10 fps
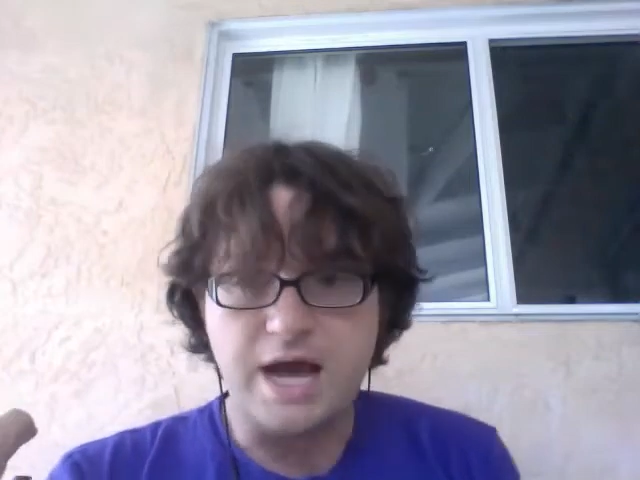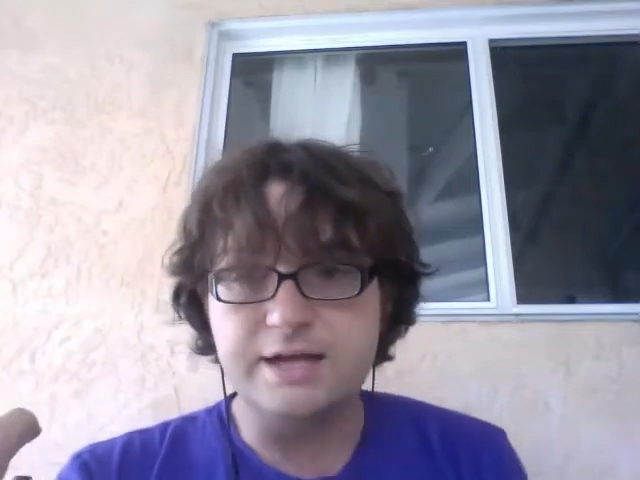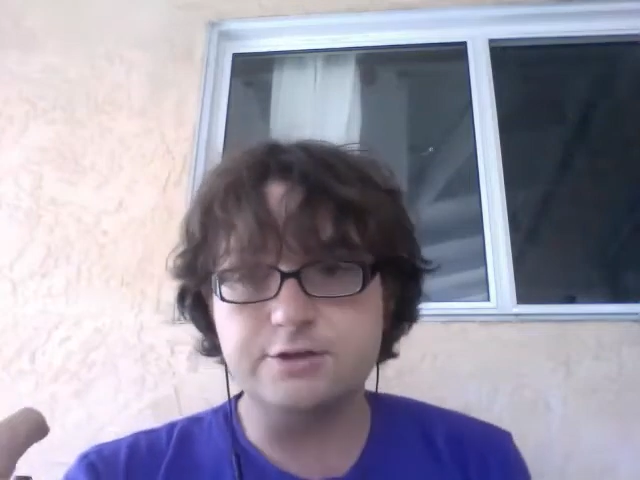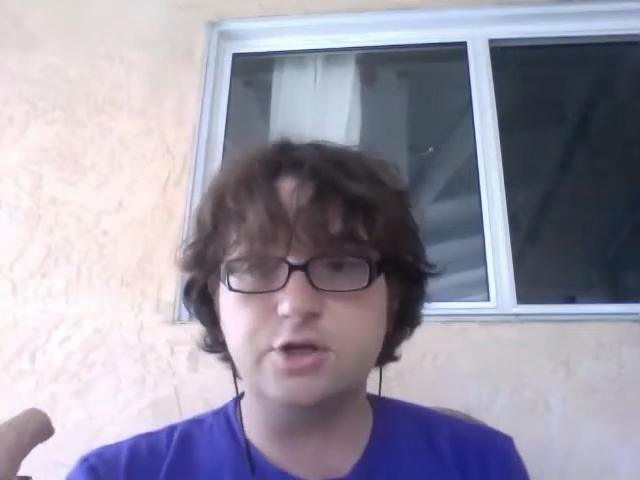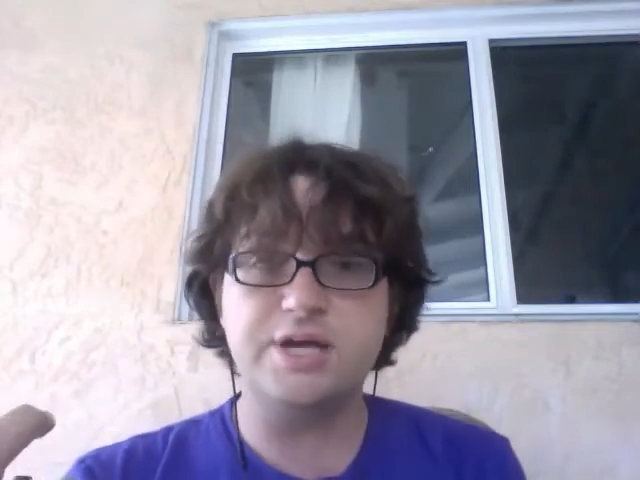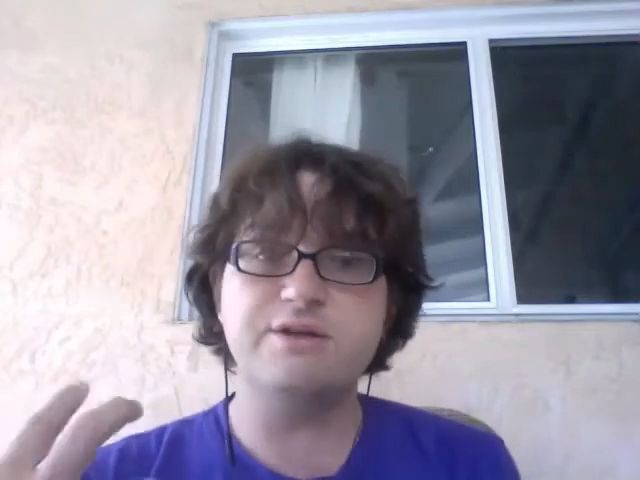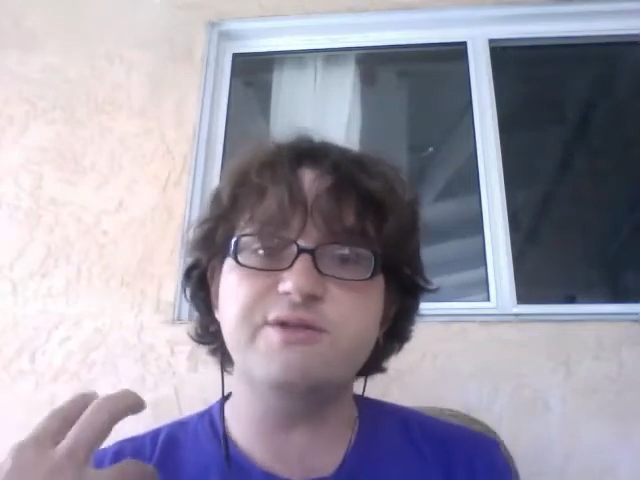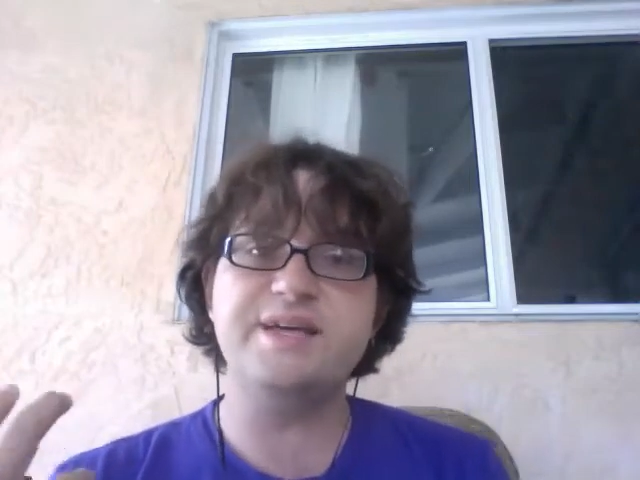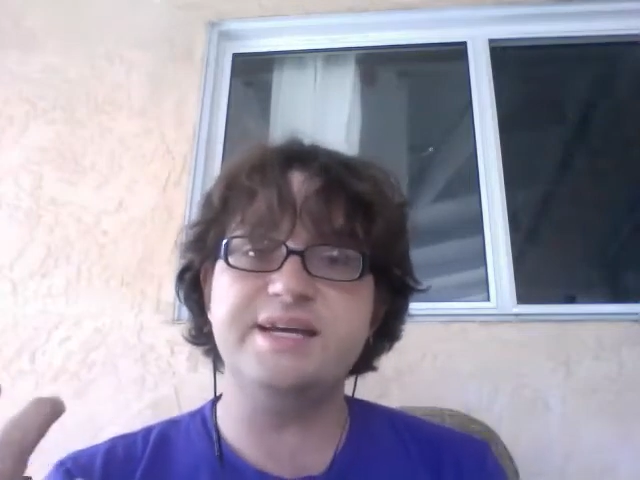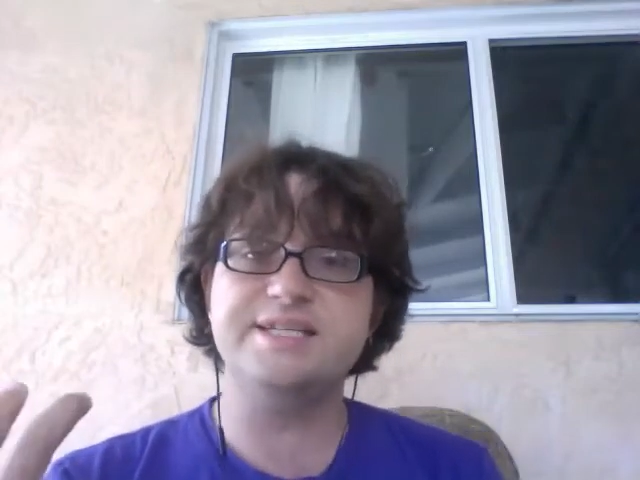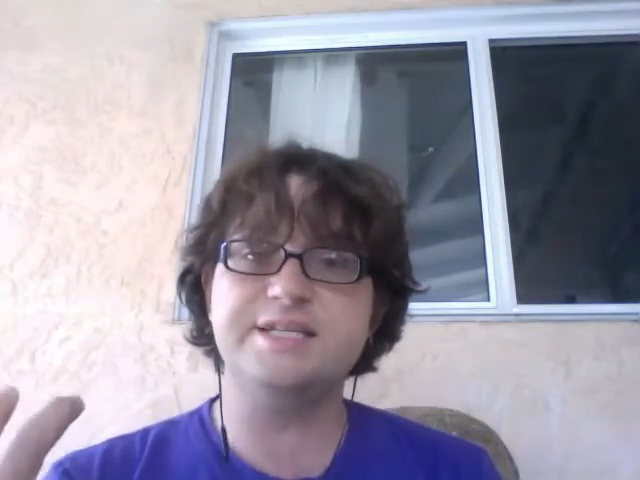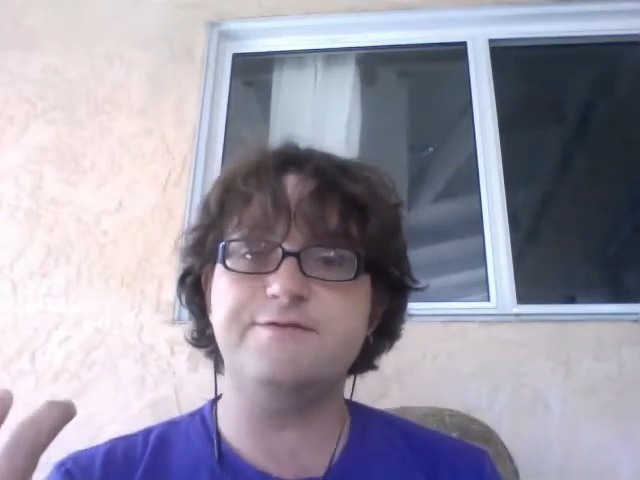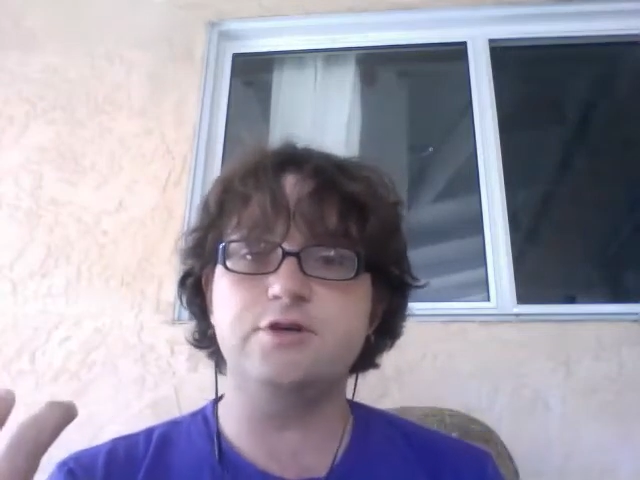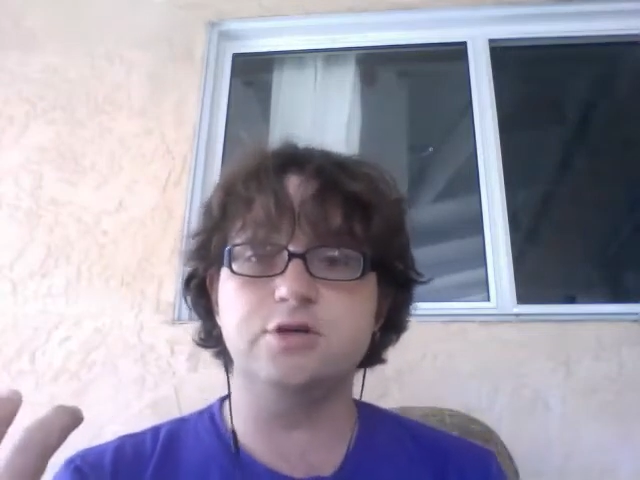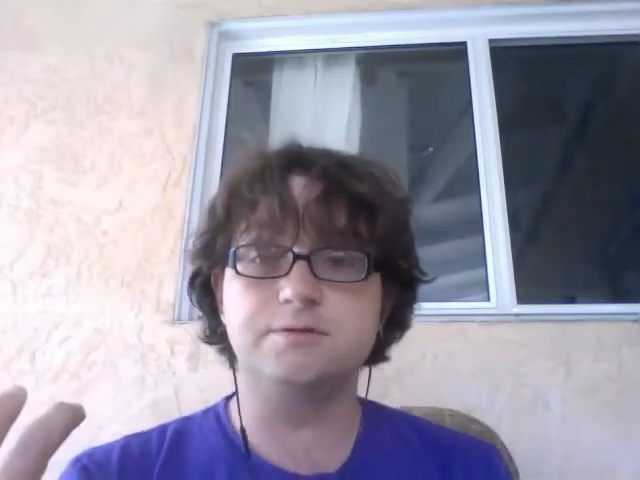so the other thing is if
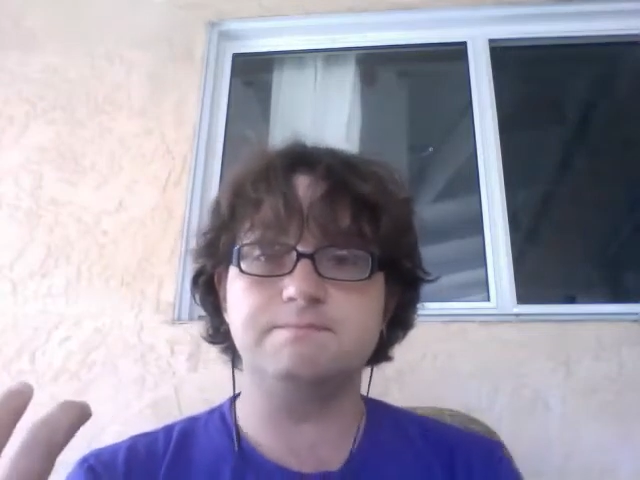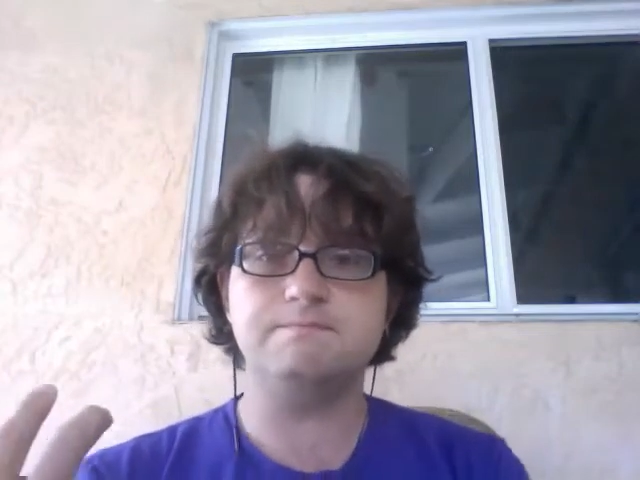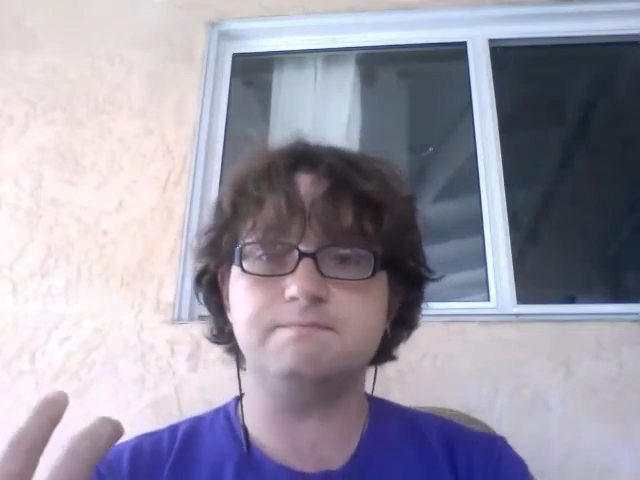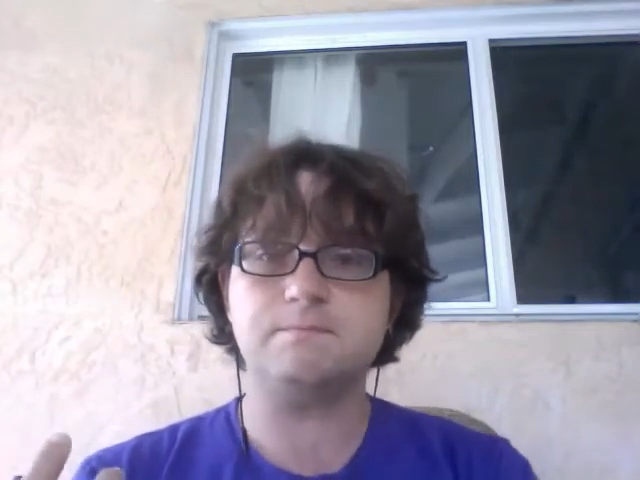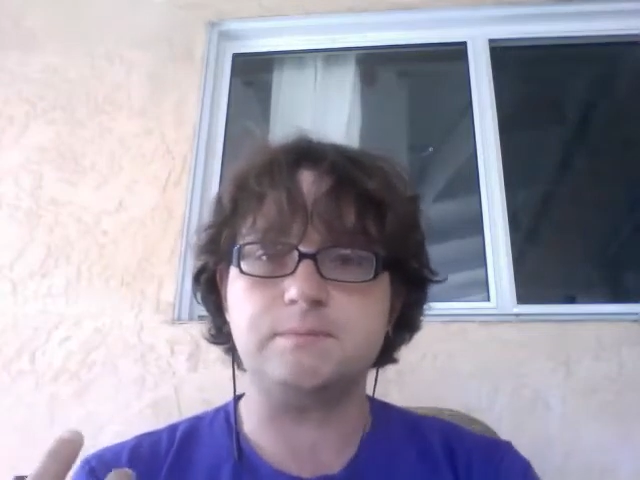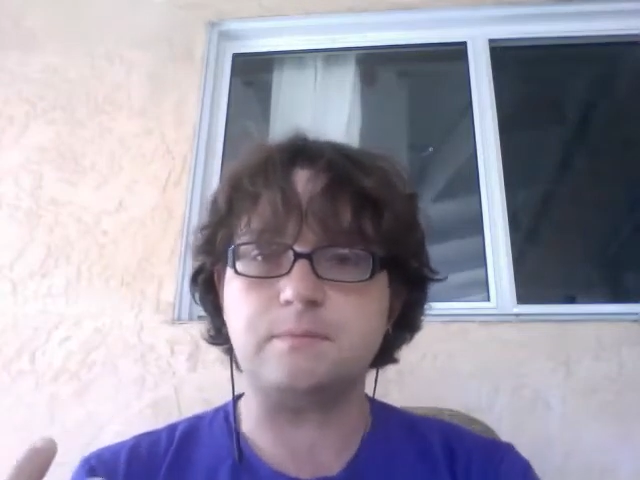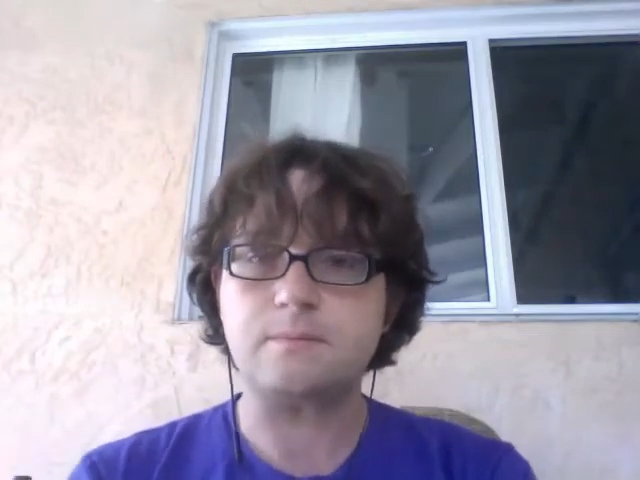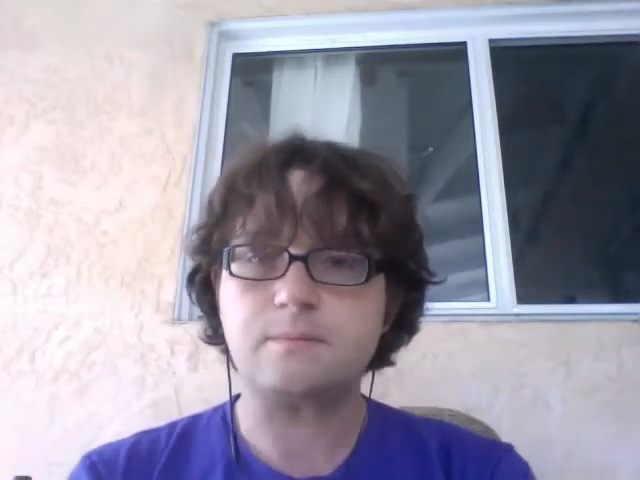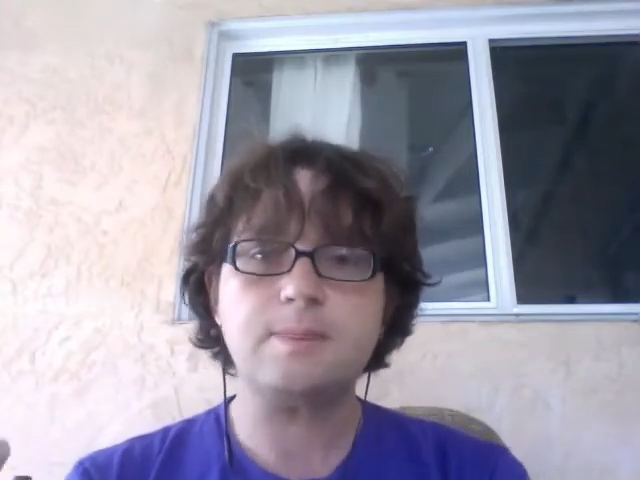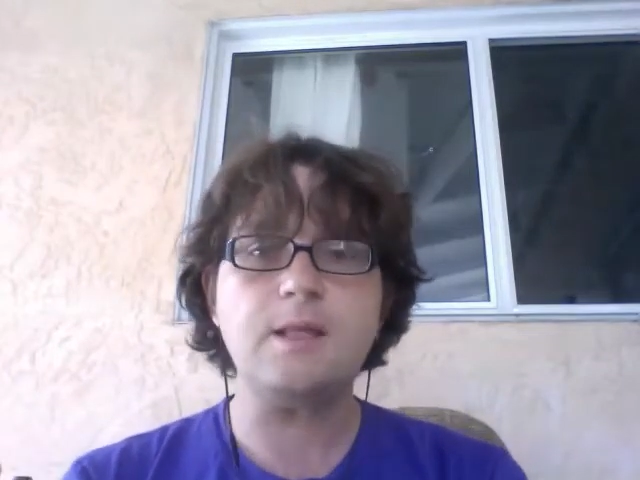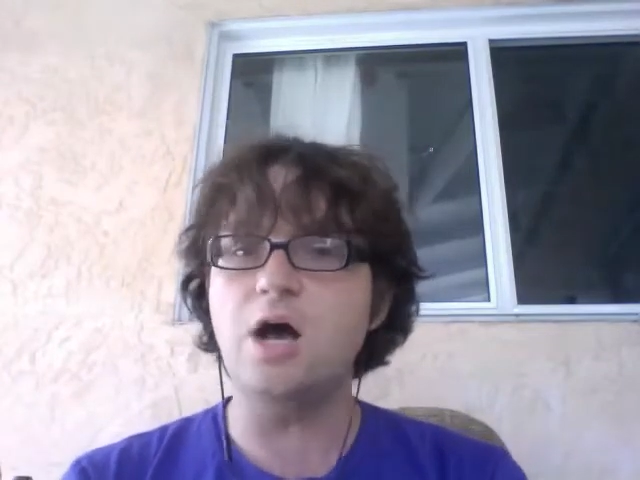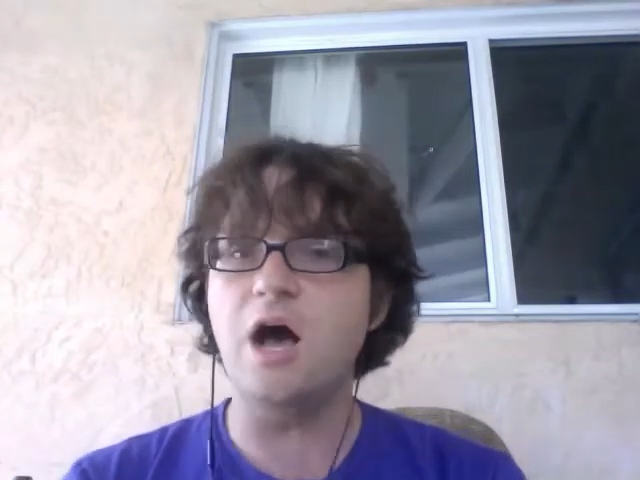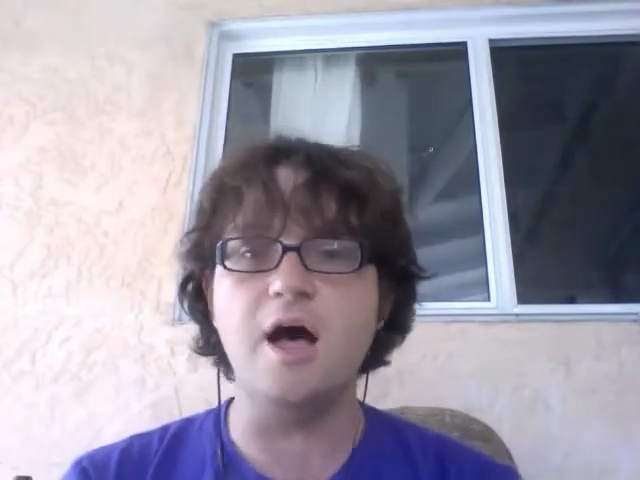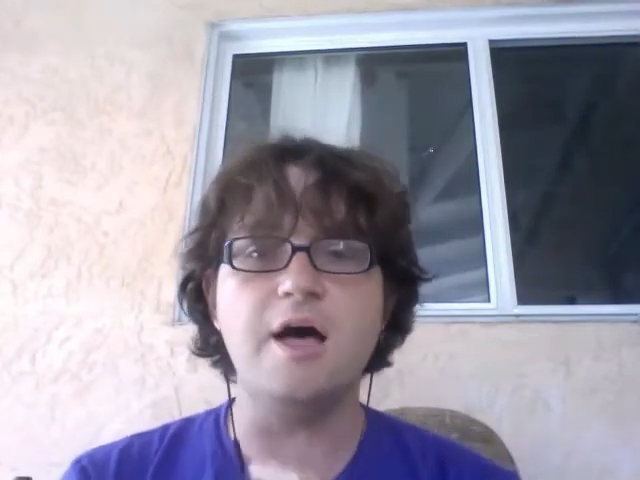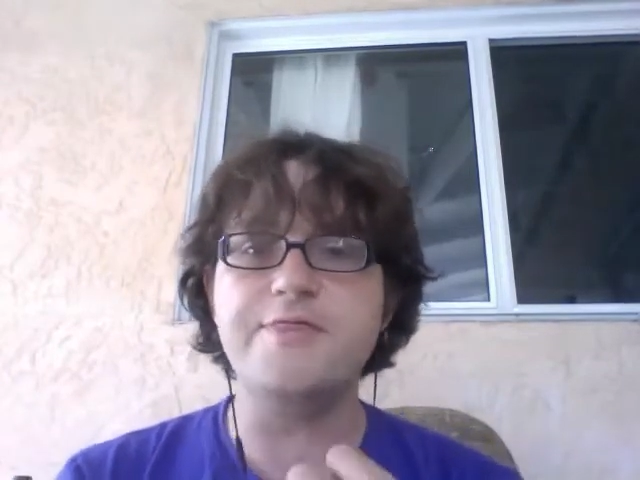you're
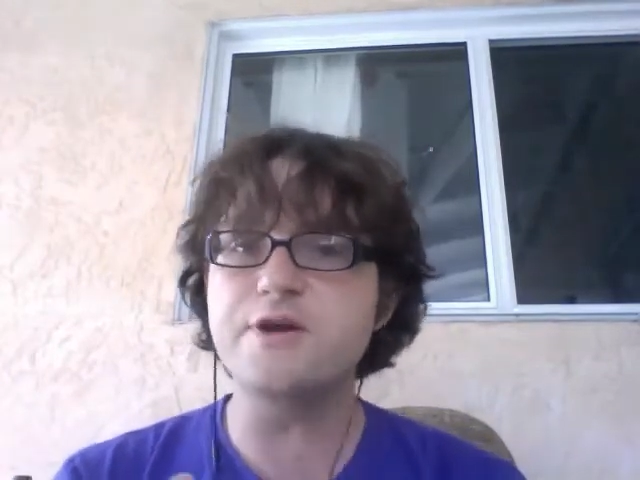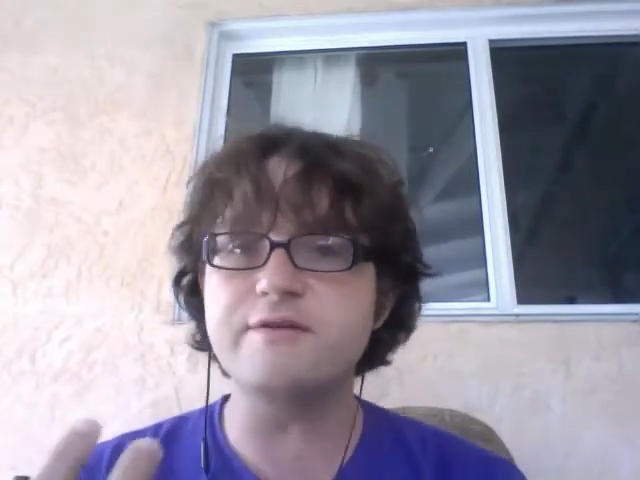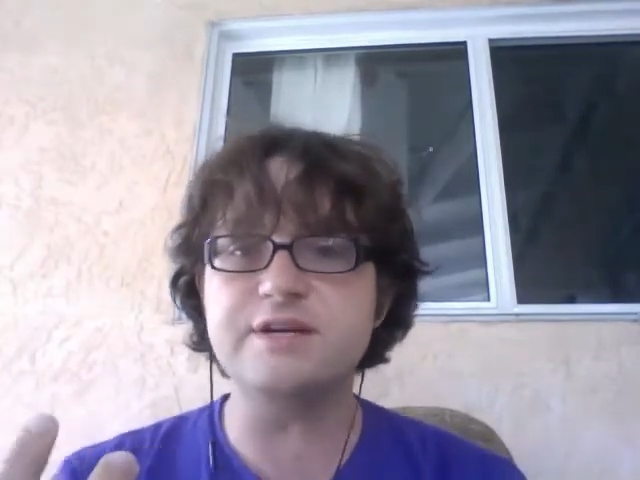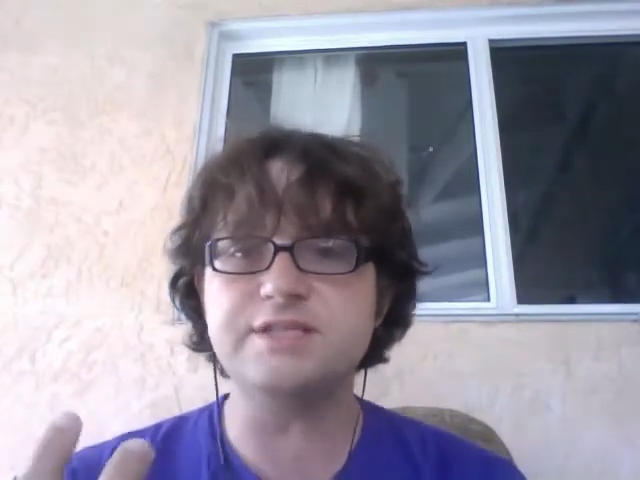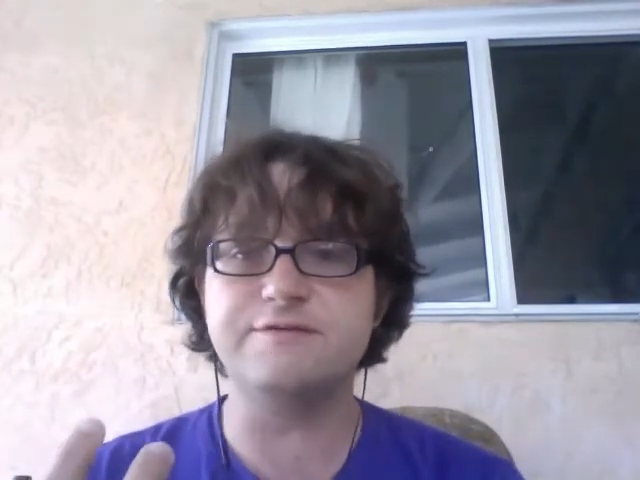a theorist,